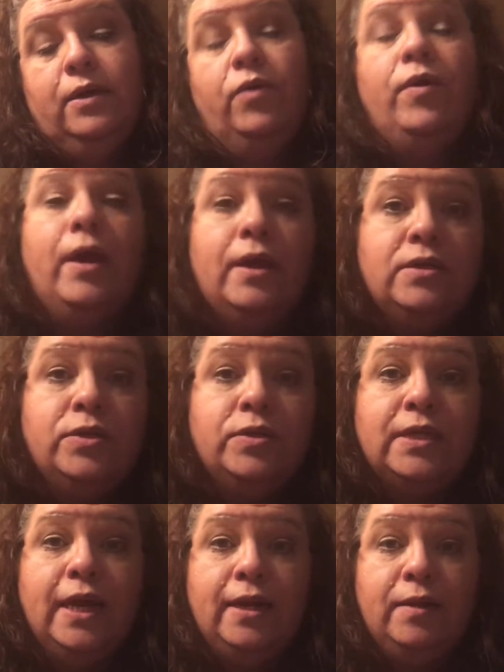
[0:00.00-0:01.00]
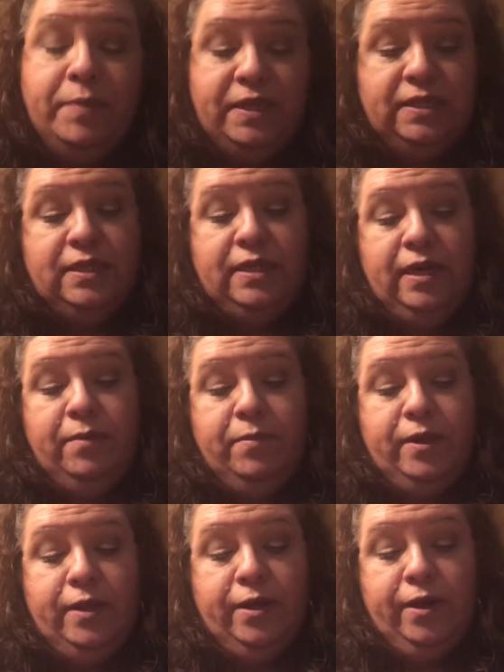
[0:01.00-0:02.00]
Okay, so it's got a little piece of tape
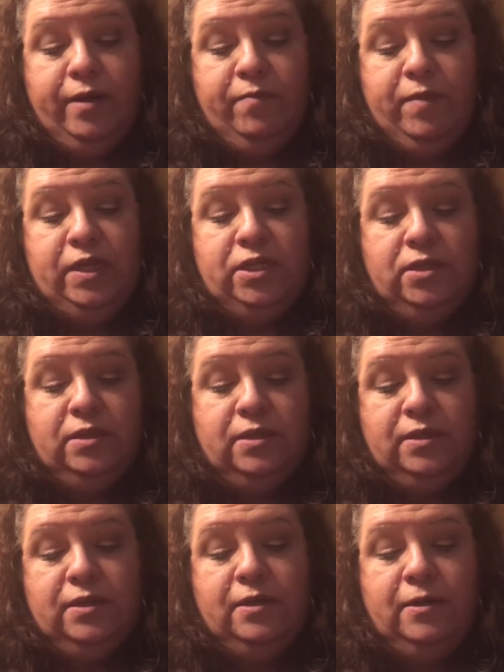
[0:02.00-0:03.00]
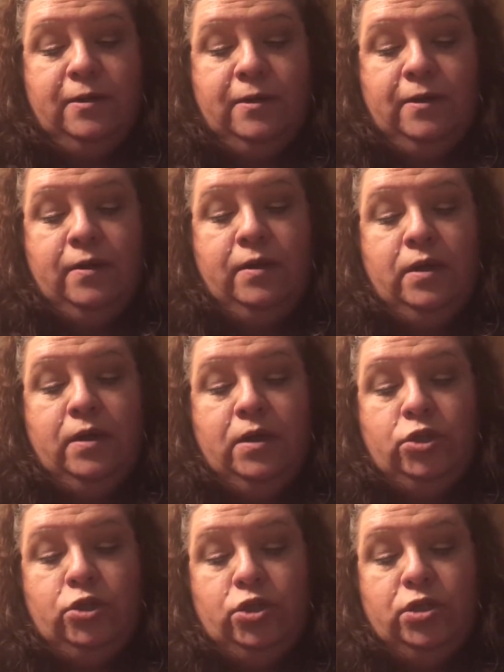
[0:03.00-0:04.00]
on there. Give me just
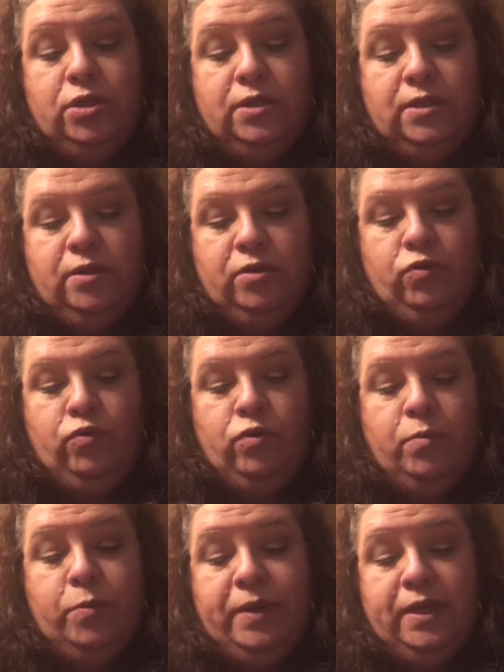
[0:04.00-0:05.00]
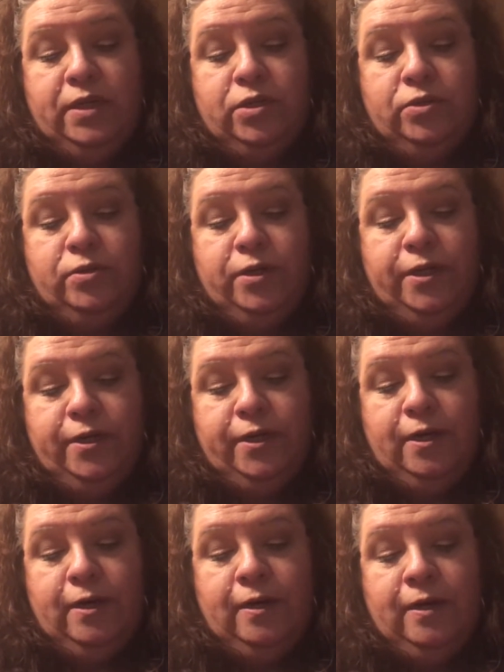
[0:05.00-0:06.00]
an uno momento
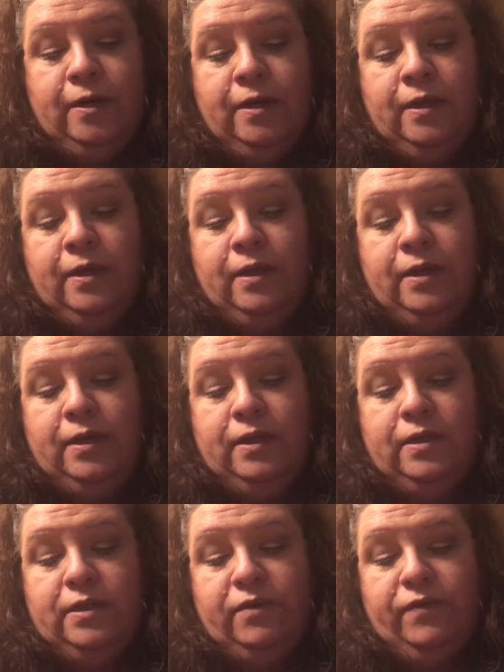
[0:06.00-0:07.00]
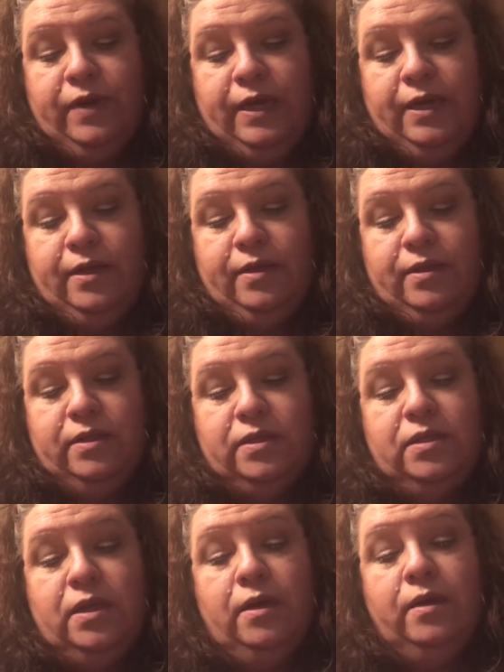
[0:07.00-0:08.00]
here. See if I can get
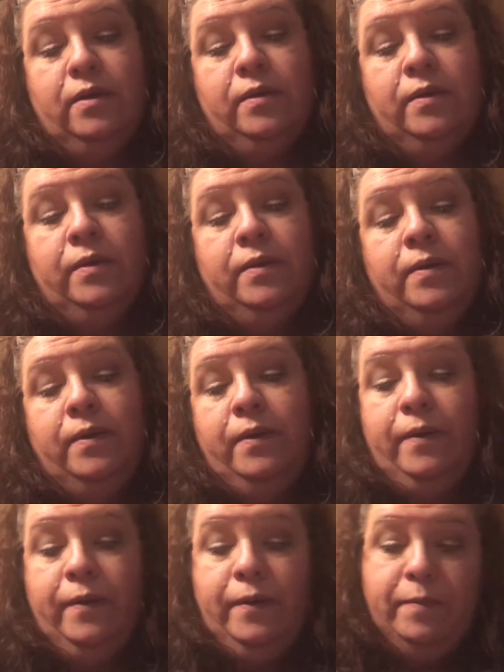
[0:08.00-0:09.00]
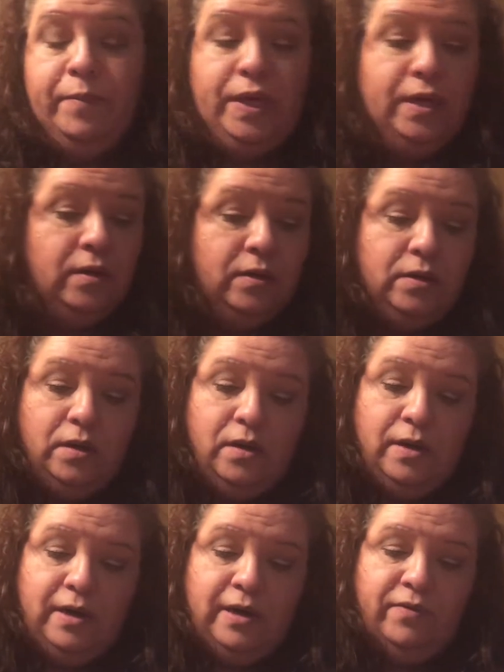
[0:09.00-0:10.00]
this peeled
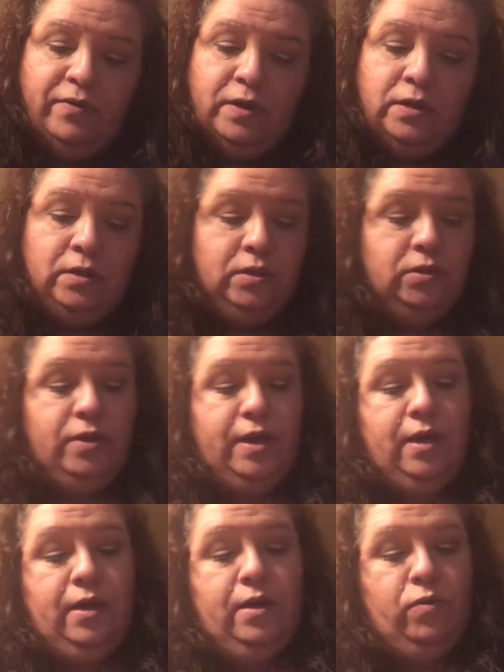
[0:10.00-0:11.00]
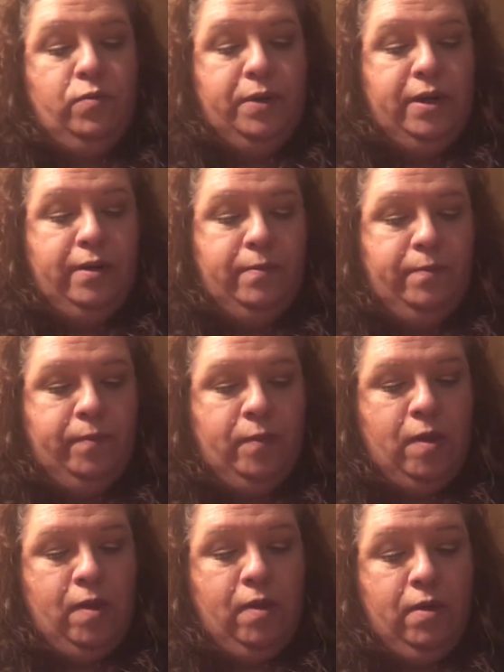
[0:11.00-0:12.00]
off so I can get it opened up.
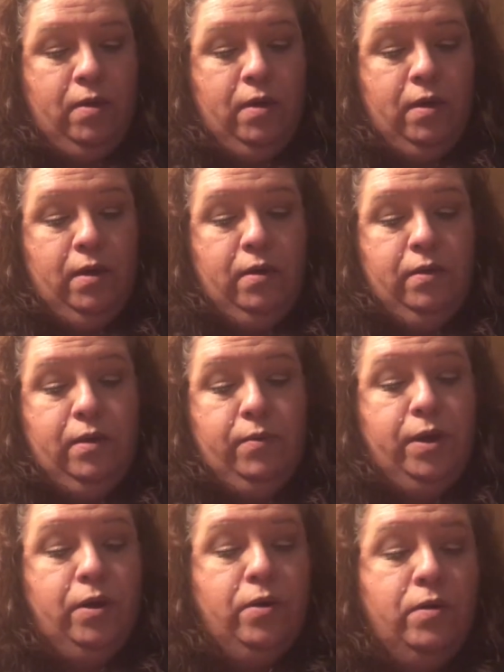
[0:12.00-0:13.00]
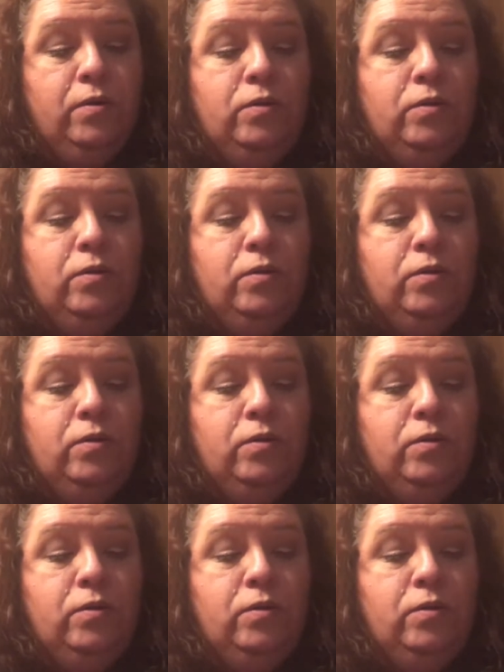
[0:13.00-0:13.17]
There we go.